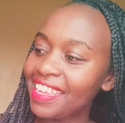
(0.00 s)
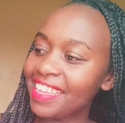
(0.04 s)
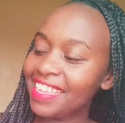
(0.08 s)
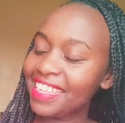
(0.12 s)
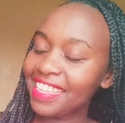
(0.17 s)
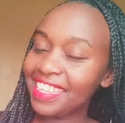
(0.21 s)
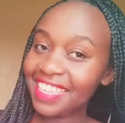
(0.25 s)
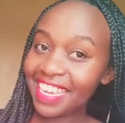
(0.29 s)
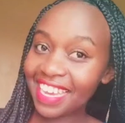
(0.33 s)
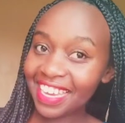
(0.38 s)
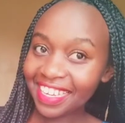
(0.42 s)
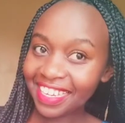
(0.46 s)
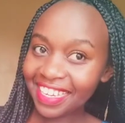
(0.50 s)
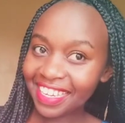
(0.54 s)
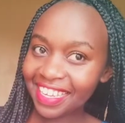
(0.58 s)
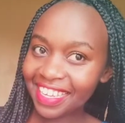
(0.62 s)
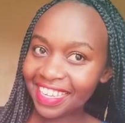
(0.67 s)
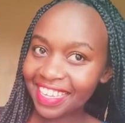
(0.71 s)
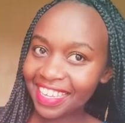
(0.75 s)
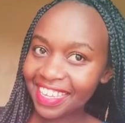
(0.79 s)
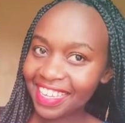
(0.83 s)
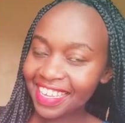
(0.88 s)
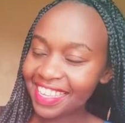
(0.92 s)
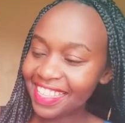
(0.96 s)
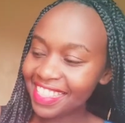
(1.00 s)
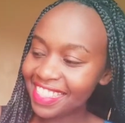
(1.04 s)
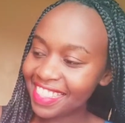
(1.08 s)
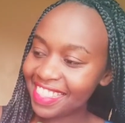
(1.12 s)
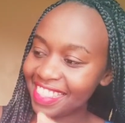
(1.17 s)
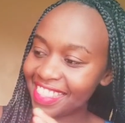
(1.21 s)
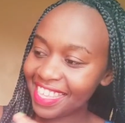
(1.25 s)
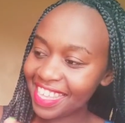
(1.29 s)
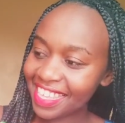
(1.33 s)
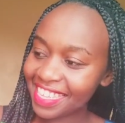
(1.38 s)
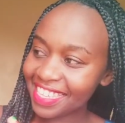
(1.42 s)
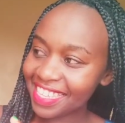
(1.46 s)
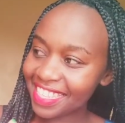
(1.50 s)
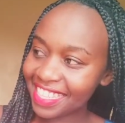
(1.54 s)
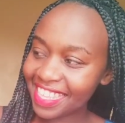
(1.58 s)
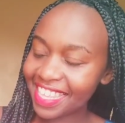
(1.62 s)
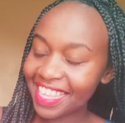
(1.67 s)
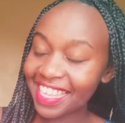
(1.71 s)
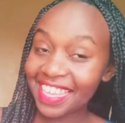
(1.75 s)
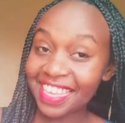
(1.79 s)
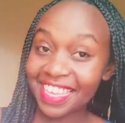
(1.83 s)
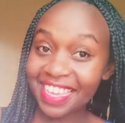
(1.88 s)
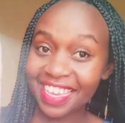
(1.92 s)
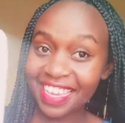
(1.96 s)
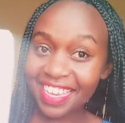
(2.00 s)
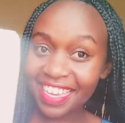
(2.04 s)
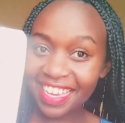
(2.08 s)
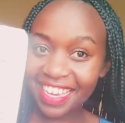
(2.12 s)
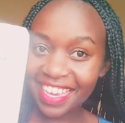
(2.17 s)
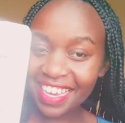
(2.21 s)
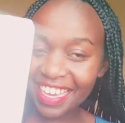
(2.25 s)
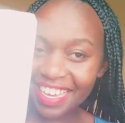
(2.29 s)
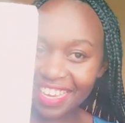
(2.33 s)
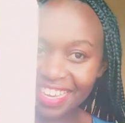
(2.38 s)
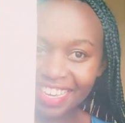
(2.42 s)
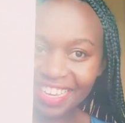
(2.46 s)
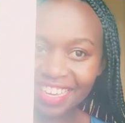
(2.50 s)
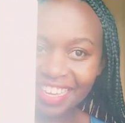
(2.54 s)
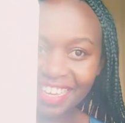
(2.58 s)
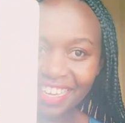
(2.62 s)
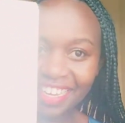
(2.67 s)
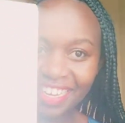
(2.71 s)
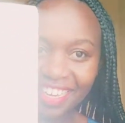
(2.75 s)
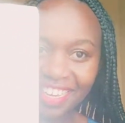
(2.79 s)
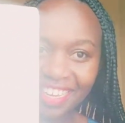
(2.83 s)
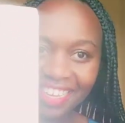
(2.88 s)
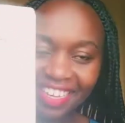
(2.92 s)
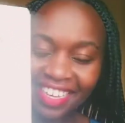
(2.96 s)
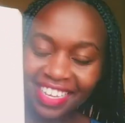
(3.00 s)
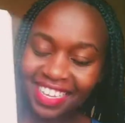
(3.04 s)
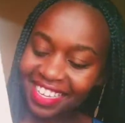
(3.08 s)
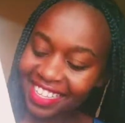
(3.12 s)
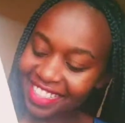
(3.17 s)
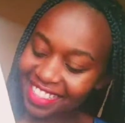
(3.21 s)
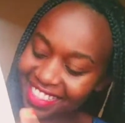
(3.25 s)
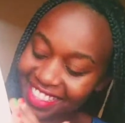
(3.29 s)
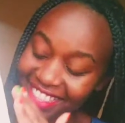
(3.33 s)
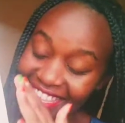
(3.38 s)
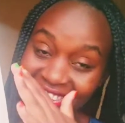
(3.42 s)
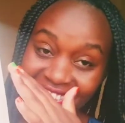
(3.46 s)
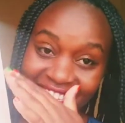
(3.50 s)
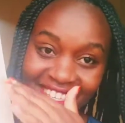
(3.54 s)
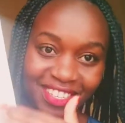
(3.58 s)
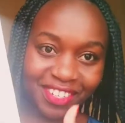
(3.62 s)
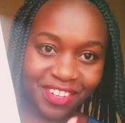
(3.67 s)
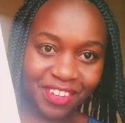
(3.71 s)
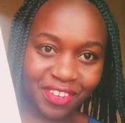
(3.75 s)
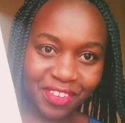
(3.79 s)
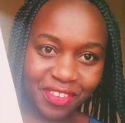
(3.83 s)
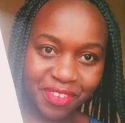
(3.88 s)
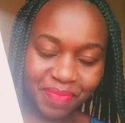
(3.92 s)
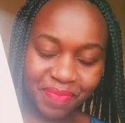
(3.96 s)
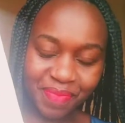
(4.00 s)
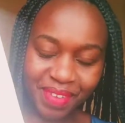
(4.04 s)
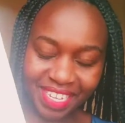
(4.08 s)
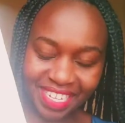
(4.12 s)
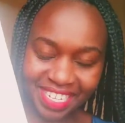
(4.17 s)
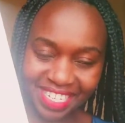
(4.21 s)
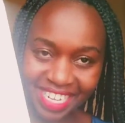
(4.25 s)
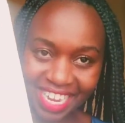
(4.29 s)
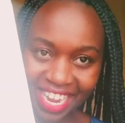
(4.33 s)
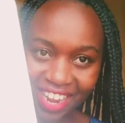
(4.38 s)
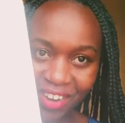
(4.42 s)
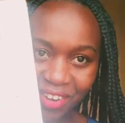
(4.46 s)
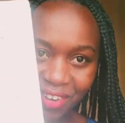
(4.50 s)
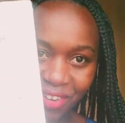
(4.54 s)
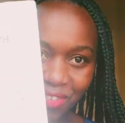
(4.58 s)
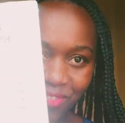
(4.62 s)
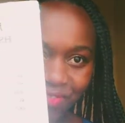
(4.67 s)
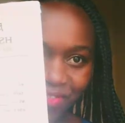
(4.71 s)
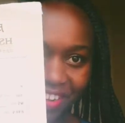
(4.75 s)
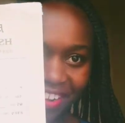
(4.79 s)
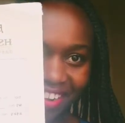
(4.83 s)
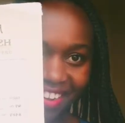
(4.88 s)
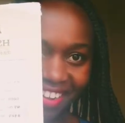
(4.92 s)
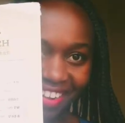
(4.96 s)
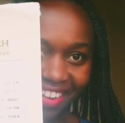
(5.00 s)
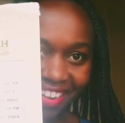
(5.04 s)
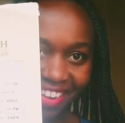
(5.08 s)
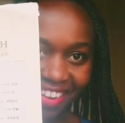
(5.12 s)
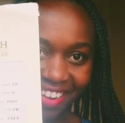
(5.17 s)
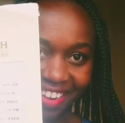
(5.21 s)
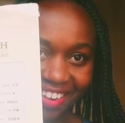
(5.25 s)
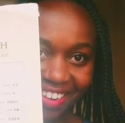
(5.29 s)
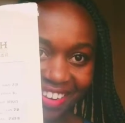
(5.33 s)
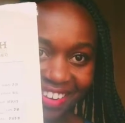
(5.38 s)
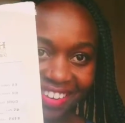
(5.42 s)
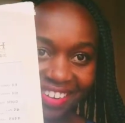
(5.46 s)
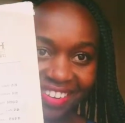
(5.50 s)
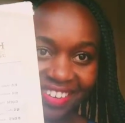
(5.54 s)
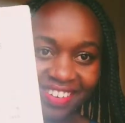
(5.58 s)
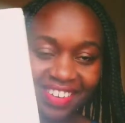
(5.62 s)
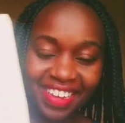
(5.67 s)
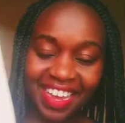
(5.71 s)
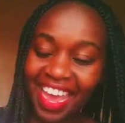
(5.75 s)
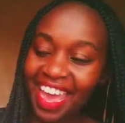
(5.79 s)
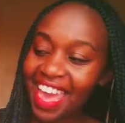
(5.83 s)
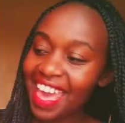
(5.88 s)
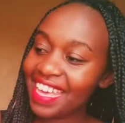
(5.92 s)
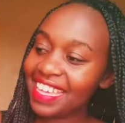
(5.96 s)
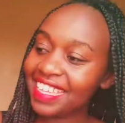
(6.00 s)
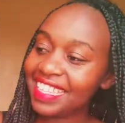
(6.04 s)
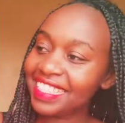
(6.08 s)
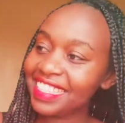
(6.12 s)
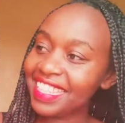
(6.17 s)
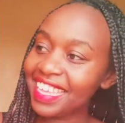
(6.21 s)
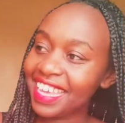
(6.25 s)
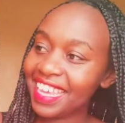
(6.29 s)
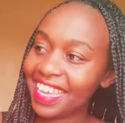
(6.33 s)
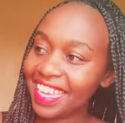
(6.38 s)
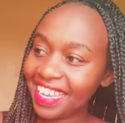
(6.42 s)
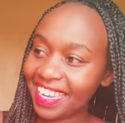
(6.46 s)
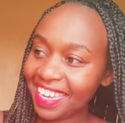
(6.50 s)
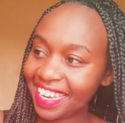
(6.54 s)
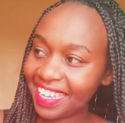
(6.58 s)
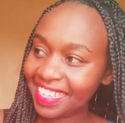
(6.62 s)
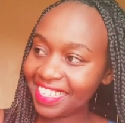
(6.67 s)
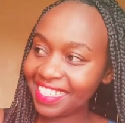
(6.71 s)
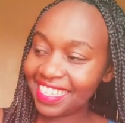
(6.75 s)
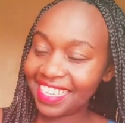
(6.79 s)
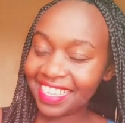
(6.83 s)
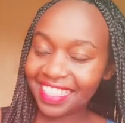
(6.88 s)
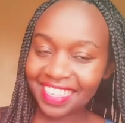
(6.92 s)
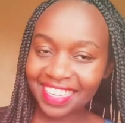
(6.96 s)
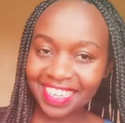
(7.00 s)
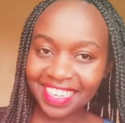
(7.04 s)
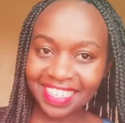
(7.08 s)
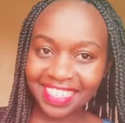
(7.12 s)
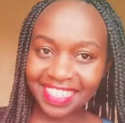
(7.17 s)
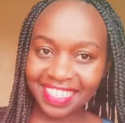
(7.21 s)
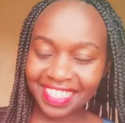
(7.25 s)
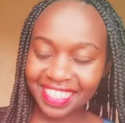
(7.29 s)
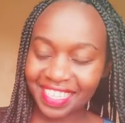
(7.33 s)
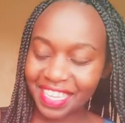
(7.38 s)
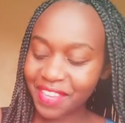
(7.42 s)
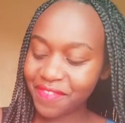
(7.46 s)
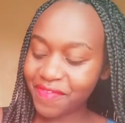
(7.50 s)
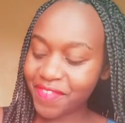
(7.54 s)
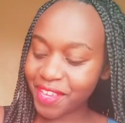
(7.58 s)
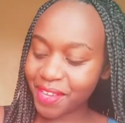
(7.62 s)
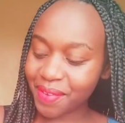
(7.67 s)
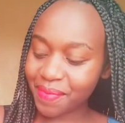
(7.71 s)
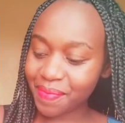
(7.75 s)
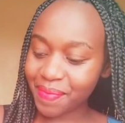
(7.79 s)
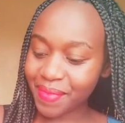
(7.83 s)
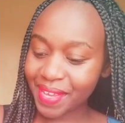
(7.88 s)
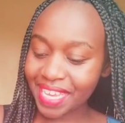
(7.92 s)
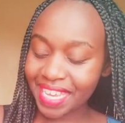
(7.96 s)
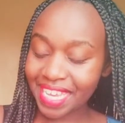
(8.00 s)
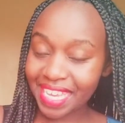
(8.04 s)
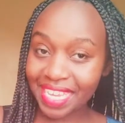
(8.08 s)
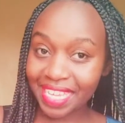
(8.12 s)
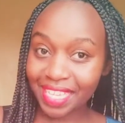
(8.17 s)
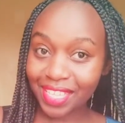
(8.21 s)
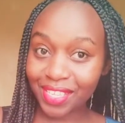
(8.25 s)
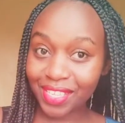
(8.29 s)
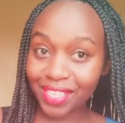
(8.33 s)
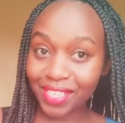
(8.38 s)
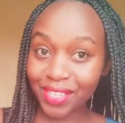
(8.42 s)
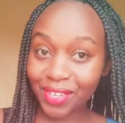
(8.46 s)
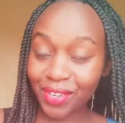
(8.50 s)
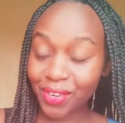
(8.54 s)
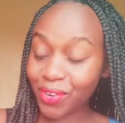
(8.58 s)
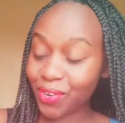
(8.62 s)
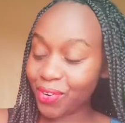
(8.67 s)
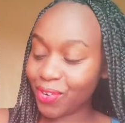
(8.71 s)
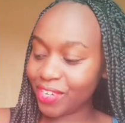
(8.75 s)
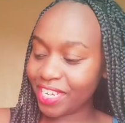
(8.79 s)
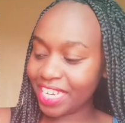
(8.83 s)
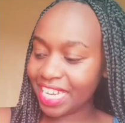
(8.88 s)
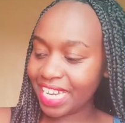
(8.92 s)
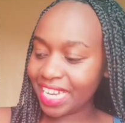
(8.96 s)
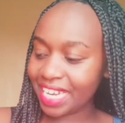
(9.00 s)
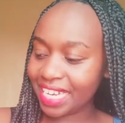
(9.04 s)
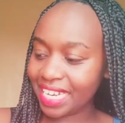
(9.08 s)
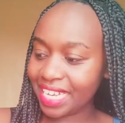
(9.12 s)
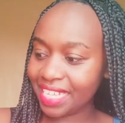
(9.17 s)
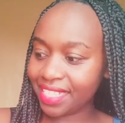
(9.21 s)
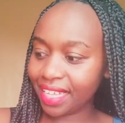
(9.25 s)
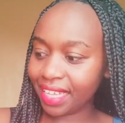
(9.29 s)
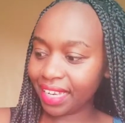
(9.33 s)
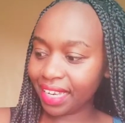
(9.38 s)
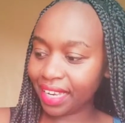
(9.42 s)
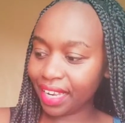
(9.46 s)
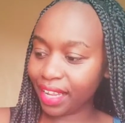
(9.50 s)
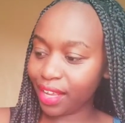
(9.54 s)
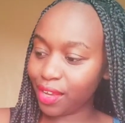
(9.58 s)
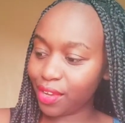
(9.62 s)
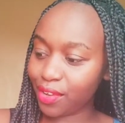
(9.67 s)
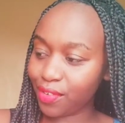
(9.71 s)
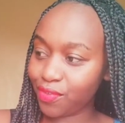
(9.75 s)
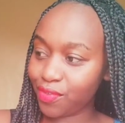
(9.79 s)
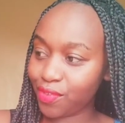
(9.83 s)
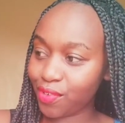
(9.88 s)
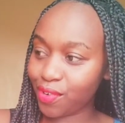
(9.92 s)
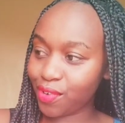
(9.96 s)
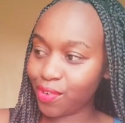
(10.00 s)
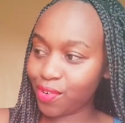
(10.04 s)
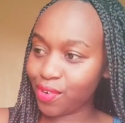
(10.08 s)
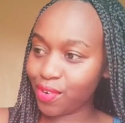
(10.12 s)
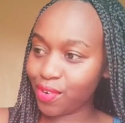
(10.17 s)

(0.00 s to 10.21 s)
Yani, this thing, this document over here, the energy that is giving me, it's on another level.